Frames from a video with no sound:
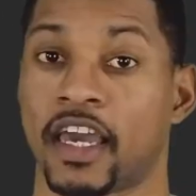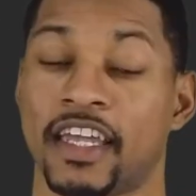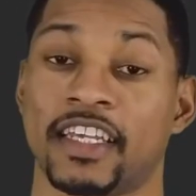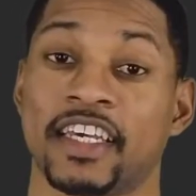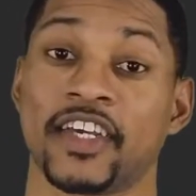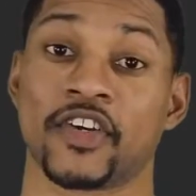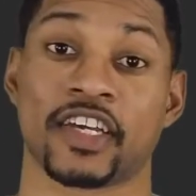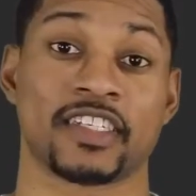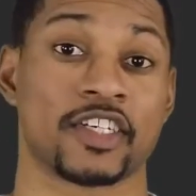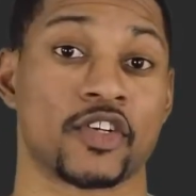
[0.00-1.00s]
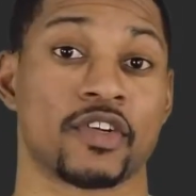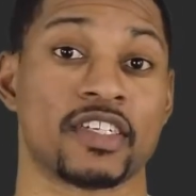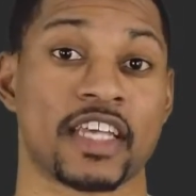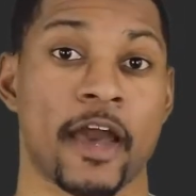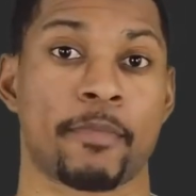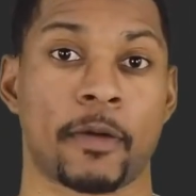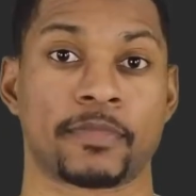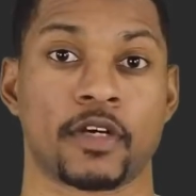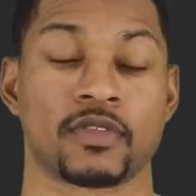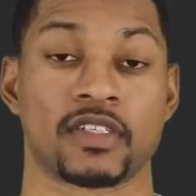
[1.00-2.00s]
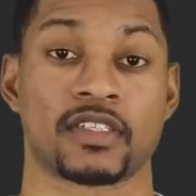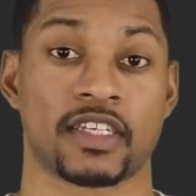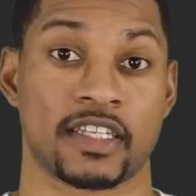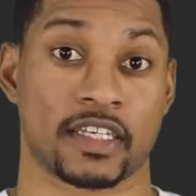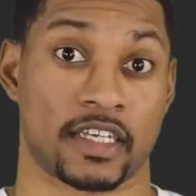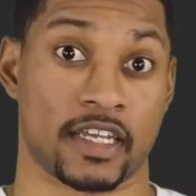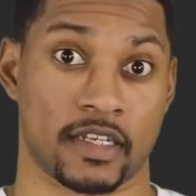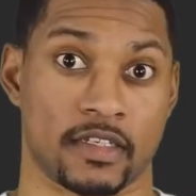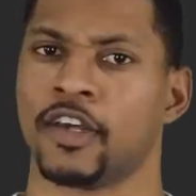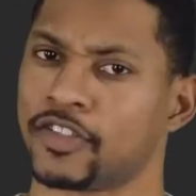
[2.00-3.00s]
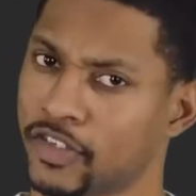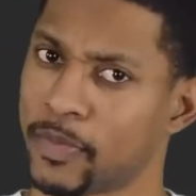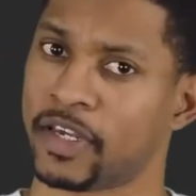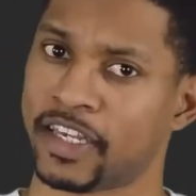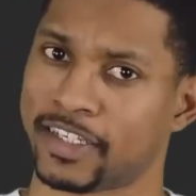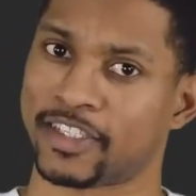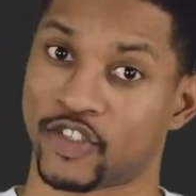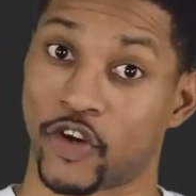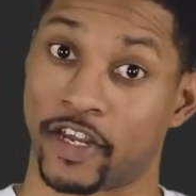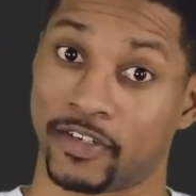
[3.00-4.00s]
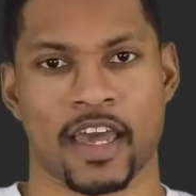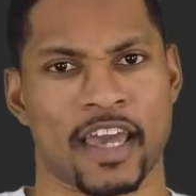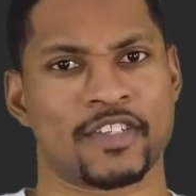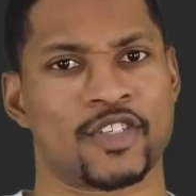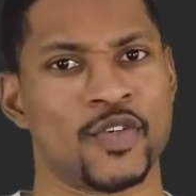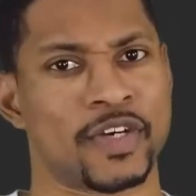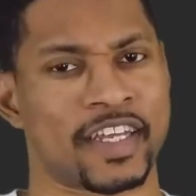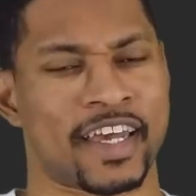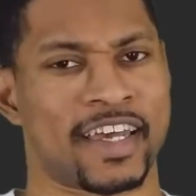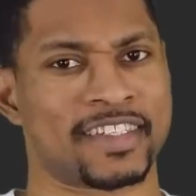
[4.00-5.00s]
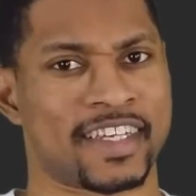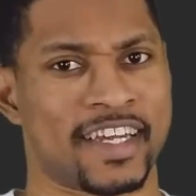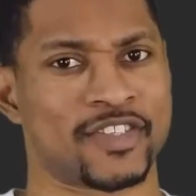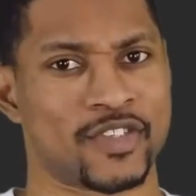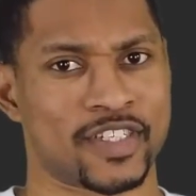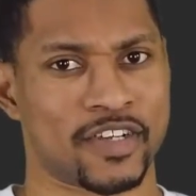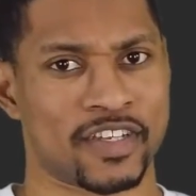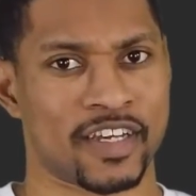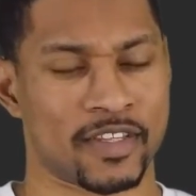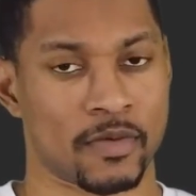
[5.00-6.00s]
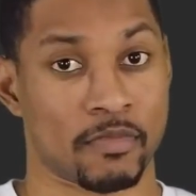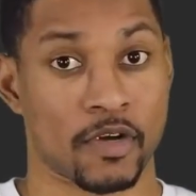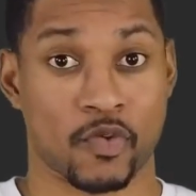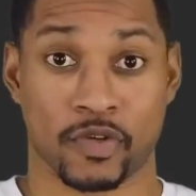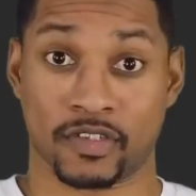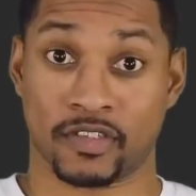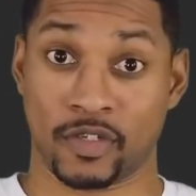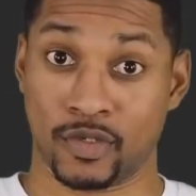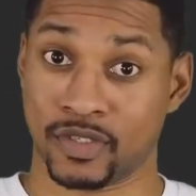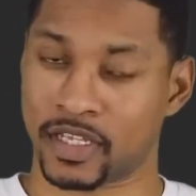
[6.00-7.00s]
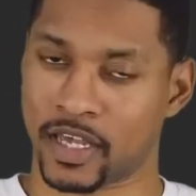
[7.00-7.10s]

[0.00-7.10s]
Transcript: And here it decreased apoptosis in the kidney. So let me get this straight. H2 enhanced cancer cell death, but reduced